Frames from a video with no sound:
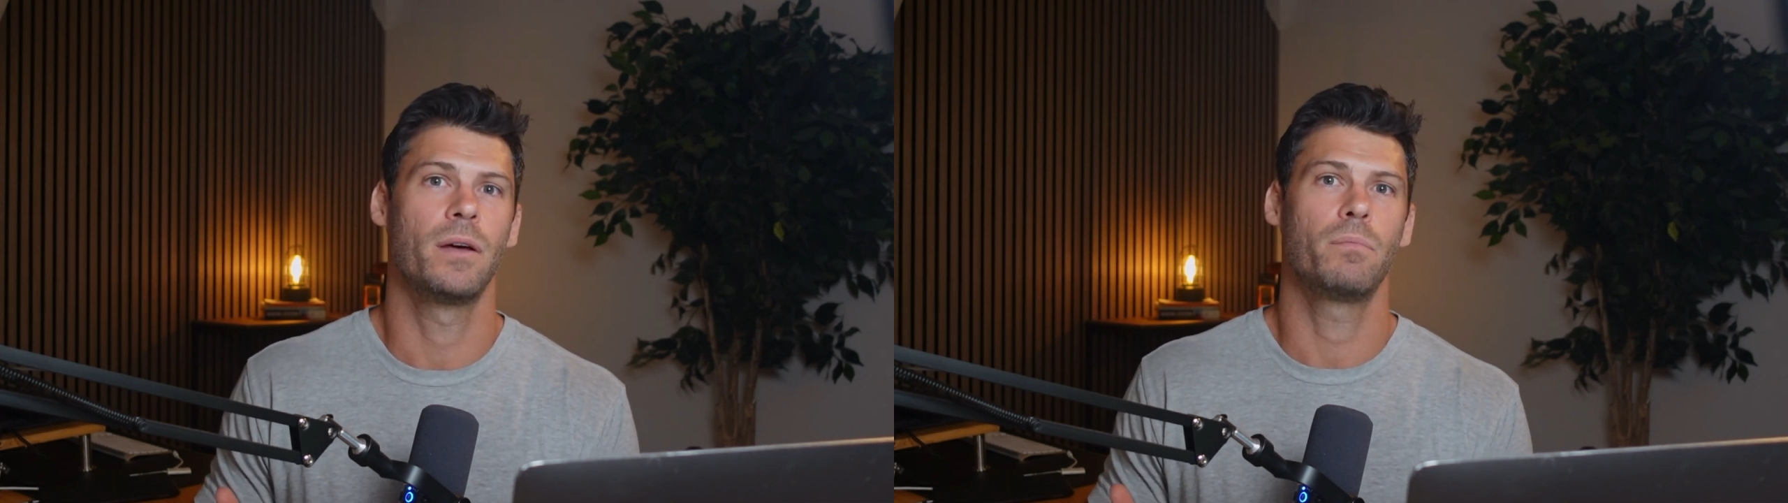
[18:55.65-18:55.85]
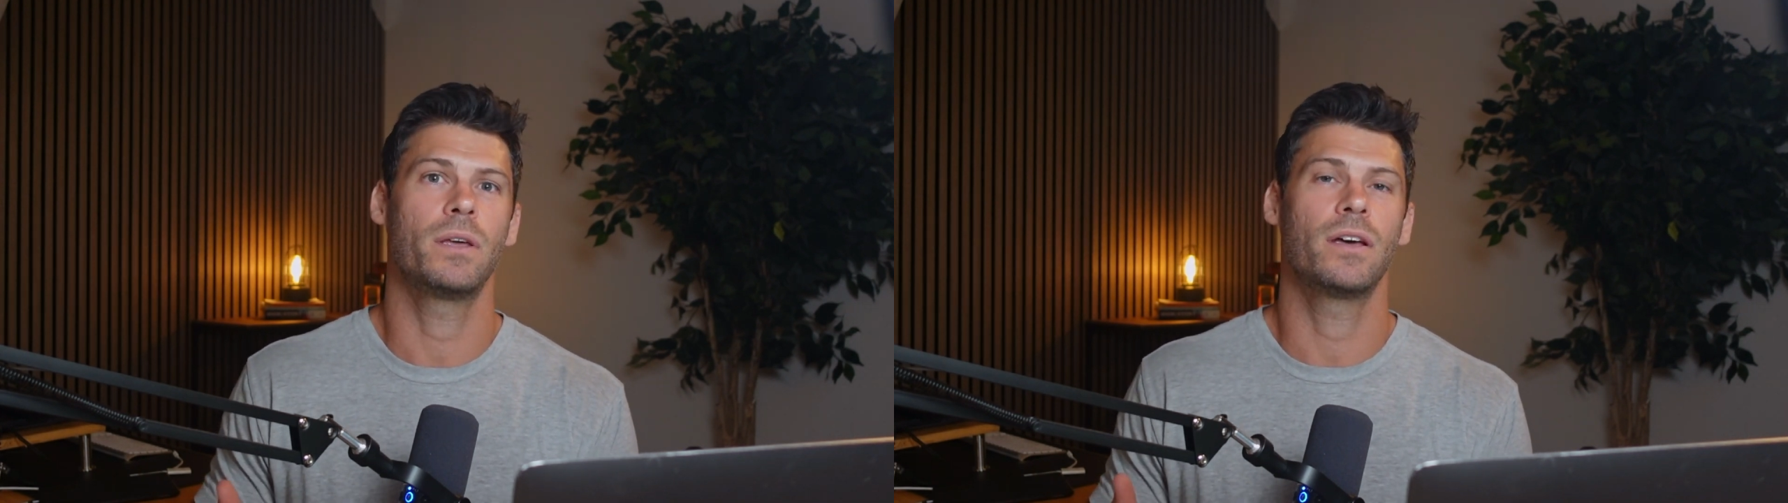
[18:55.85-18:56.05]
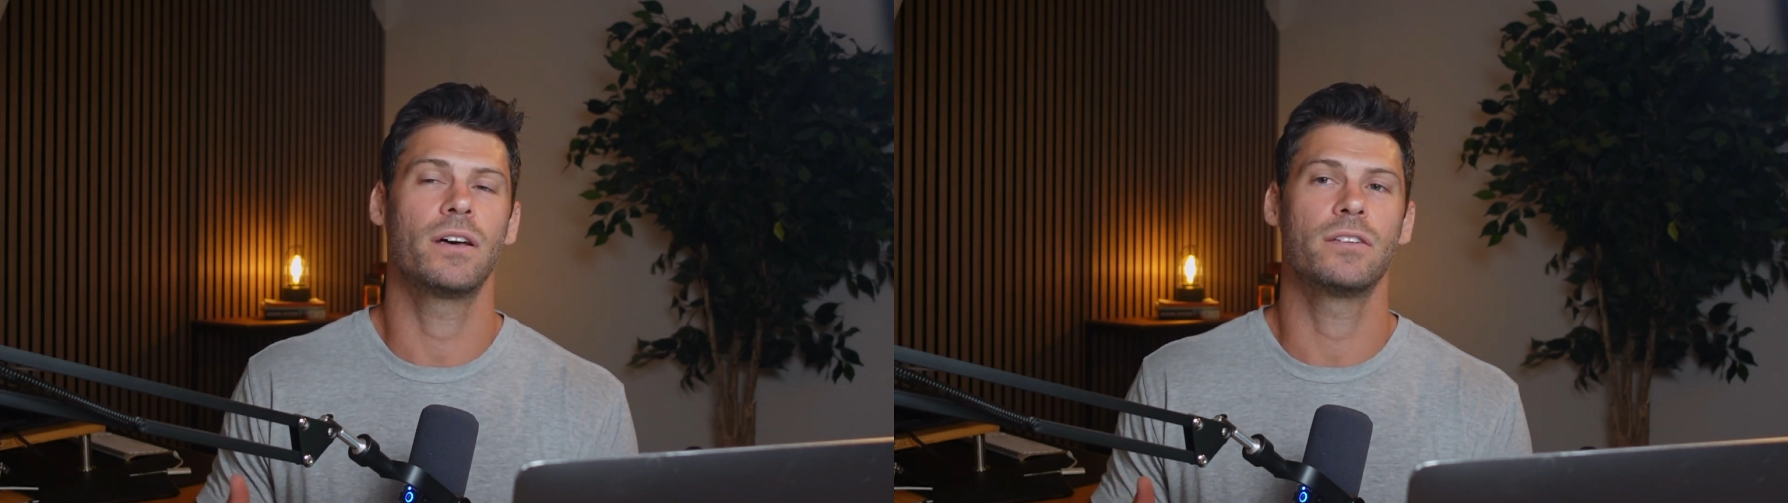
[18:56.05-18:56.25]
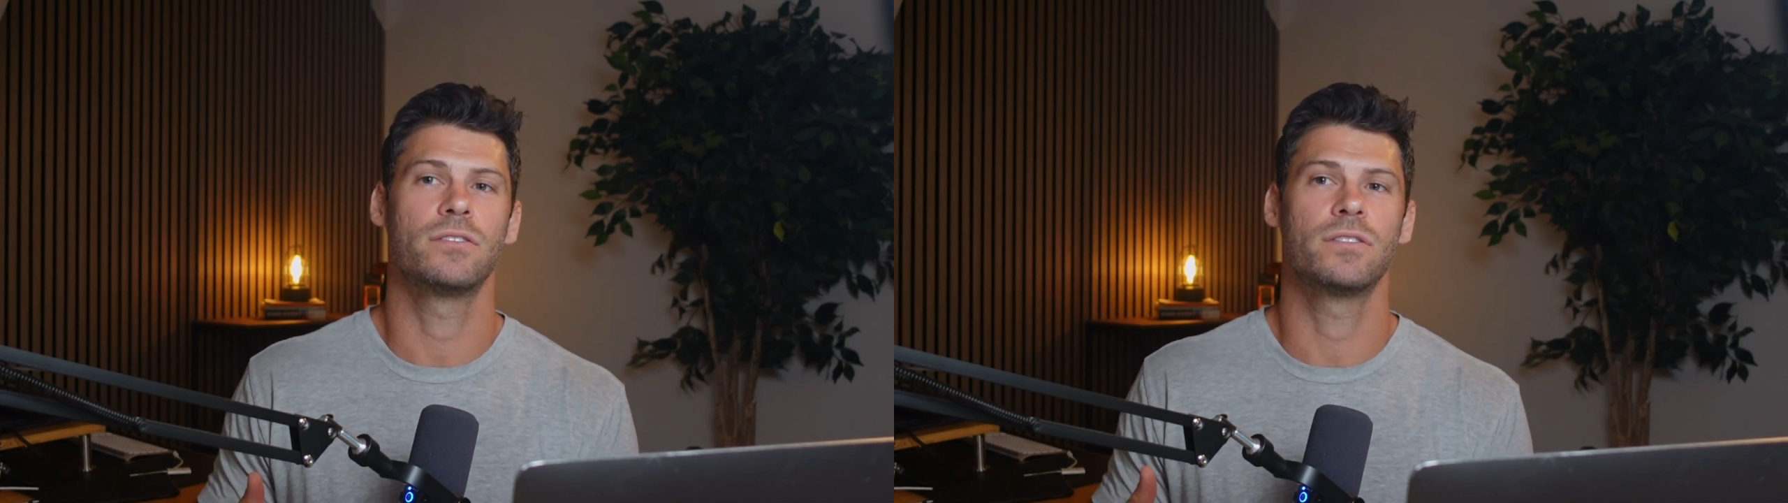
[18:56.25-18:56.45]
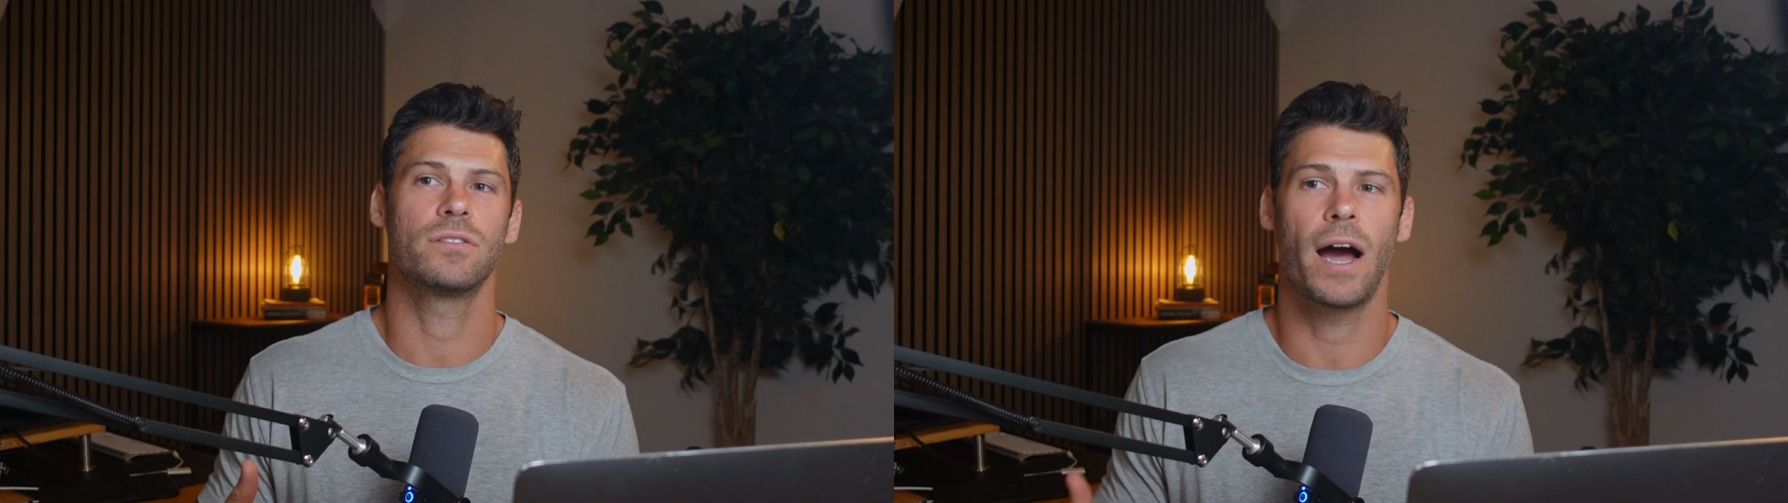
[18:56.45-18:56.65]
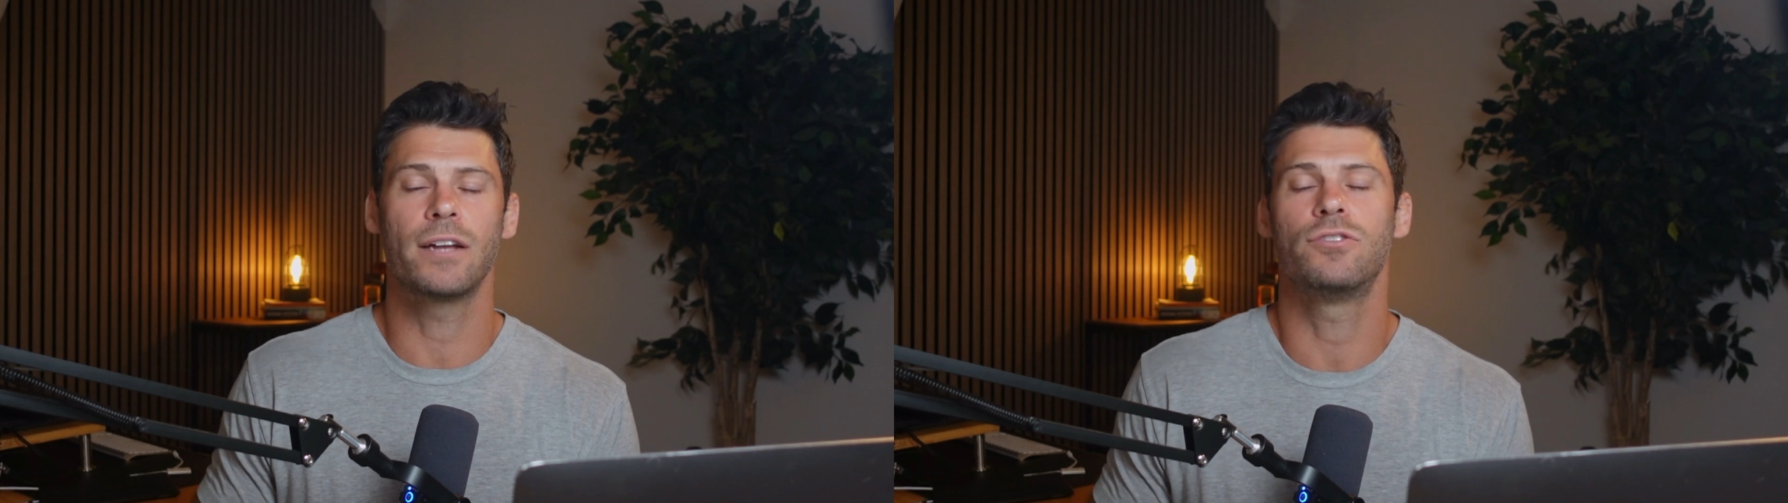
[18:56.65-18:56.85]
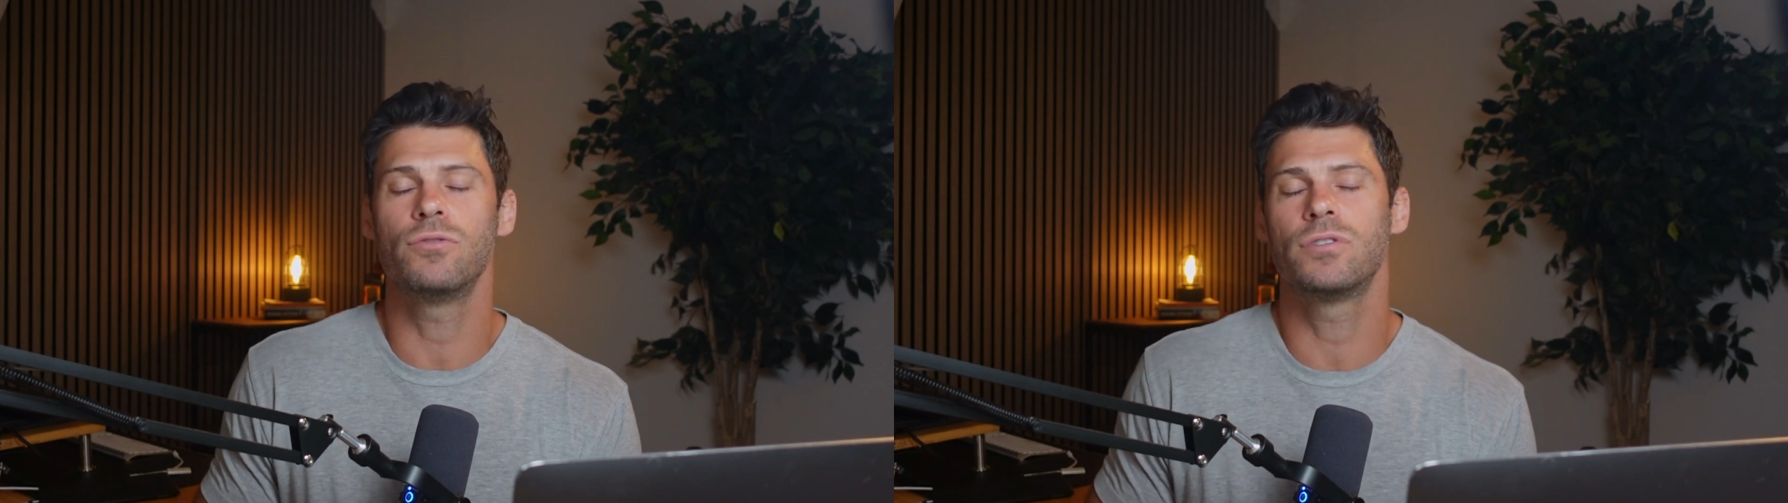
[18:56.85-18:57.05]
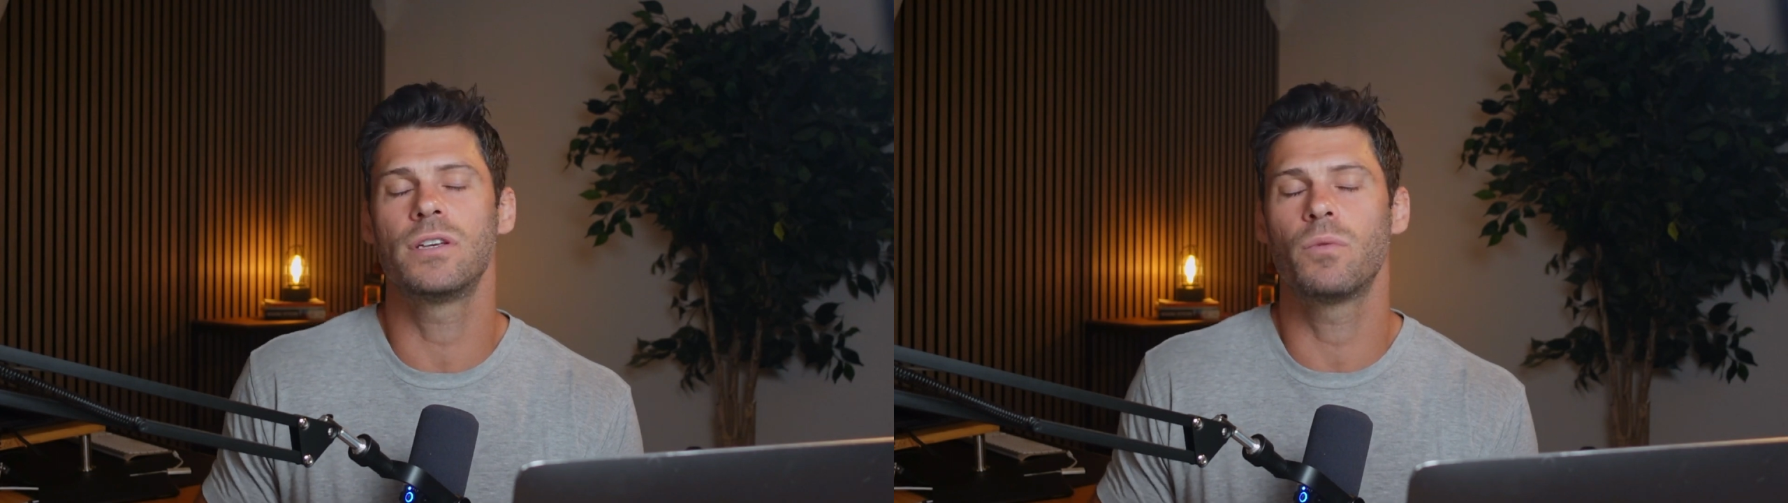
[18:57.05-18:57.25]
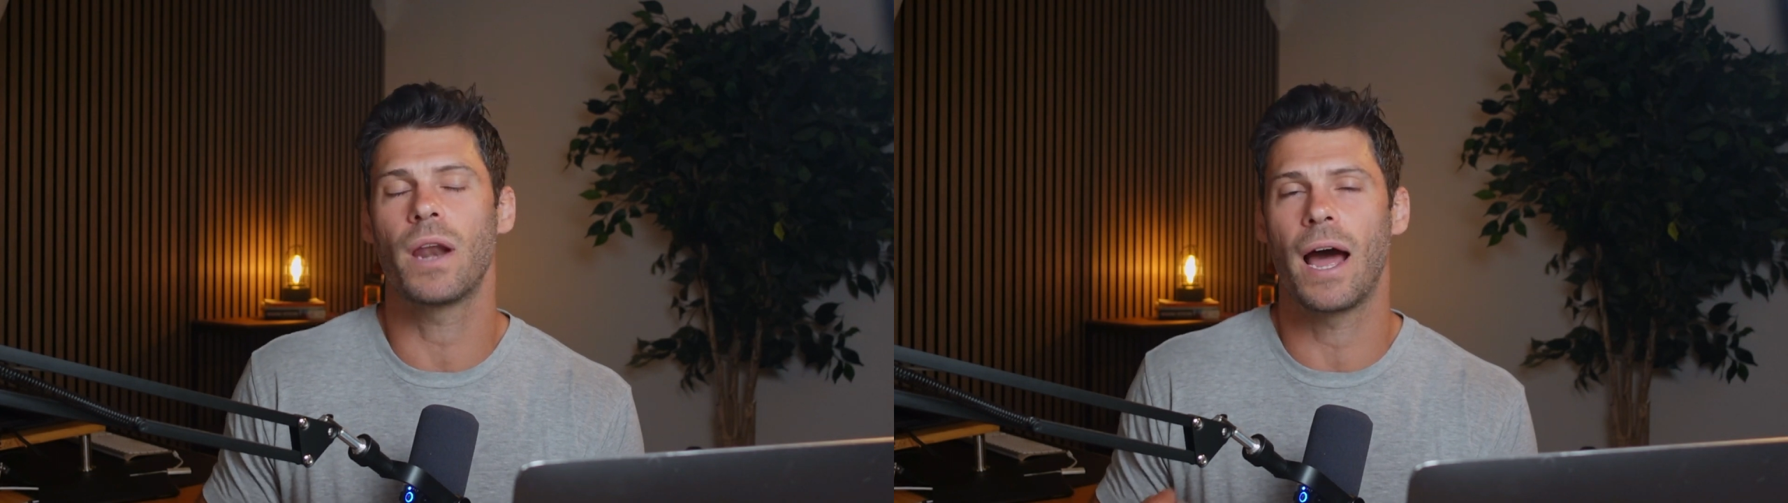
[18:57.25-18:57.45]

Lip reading: because I do see when